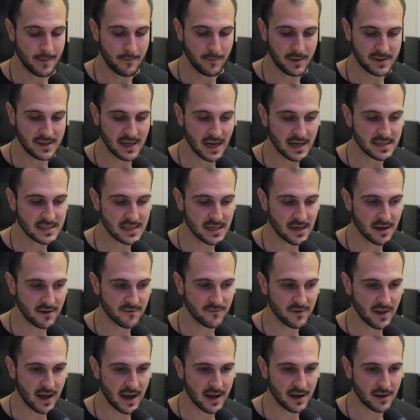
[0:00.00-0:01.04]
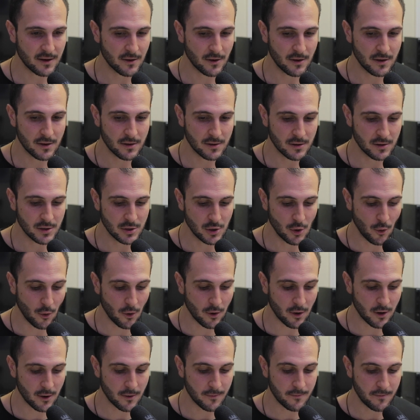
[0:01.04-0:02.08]
But the idea of like,
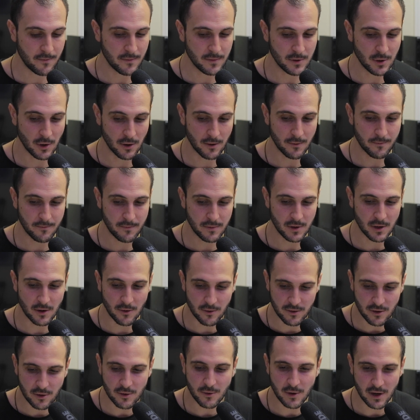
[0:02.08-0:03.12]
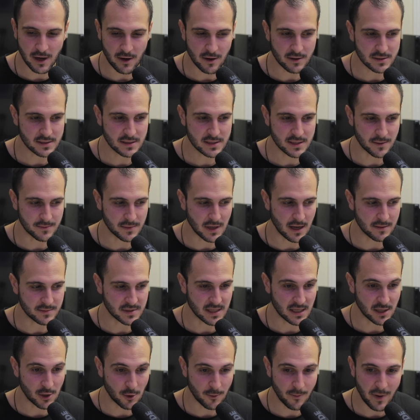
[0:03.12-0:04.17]
you hear it sometimes,
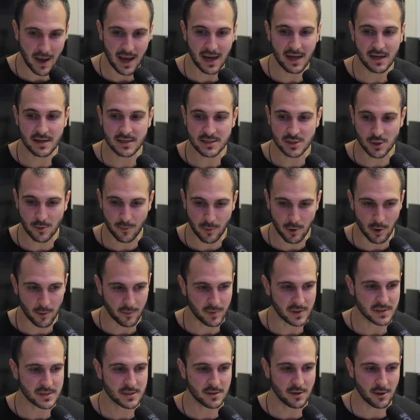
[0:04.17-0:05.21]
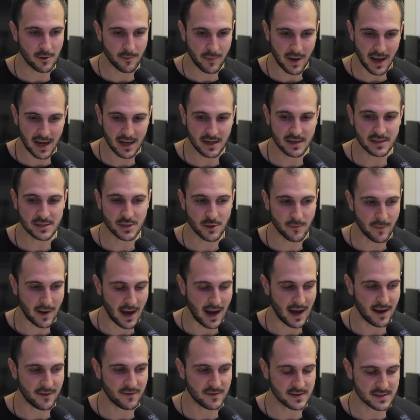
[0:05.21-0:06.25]
like, your pain is your purpose or your pain is your
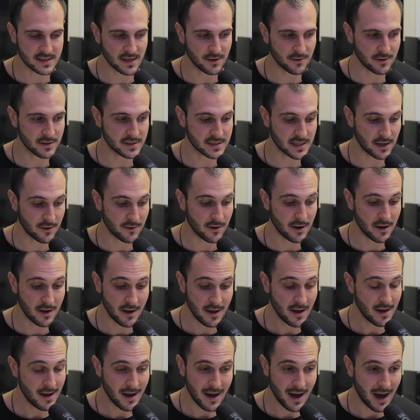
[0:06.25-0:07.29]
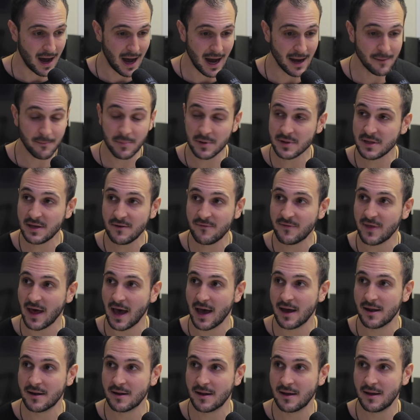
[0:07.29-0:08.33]
path, et cetera, et cetera. I believe that.